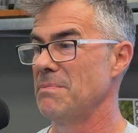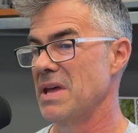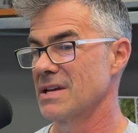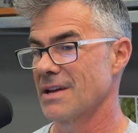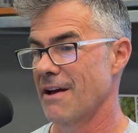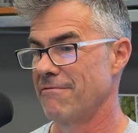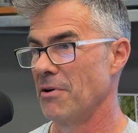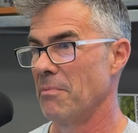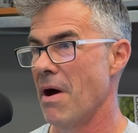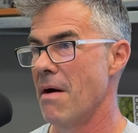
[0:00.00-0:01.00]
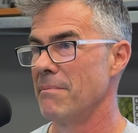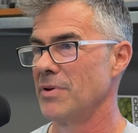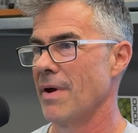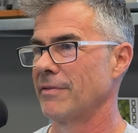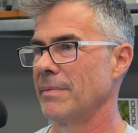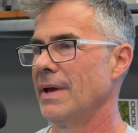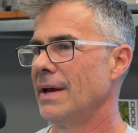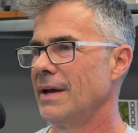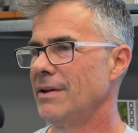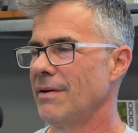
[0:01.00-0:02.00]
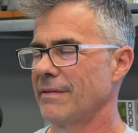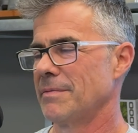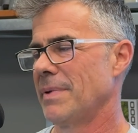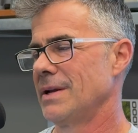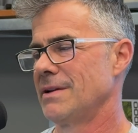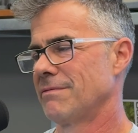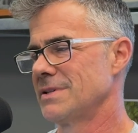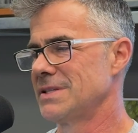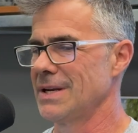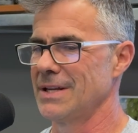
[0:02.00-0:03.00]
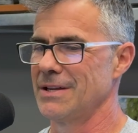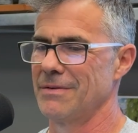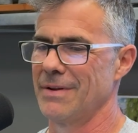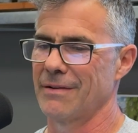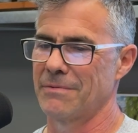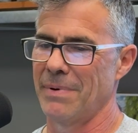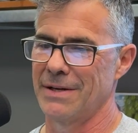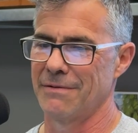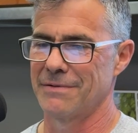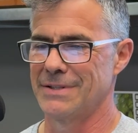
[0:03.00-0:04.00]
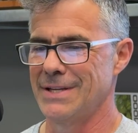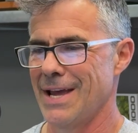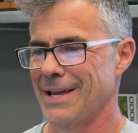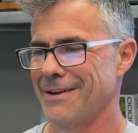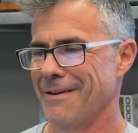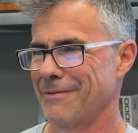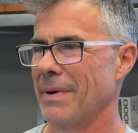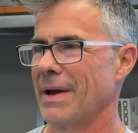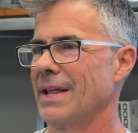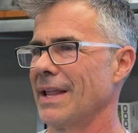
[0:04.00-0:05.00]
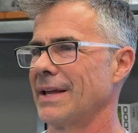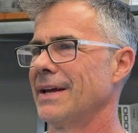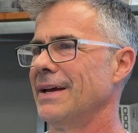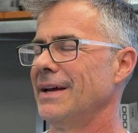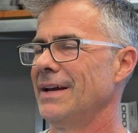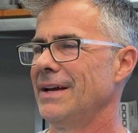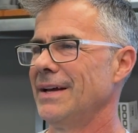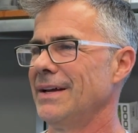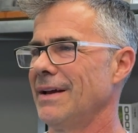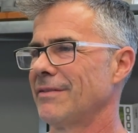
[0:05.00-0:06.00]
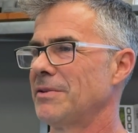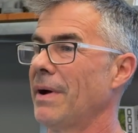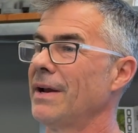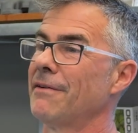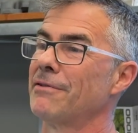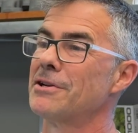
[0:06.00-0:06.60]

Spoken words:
PSI fuel pump. You have to buy a different sending unit. You have to buy a different tank. You have to buy, you have to buy a different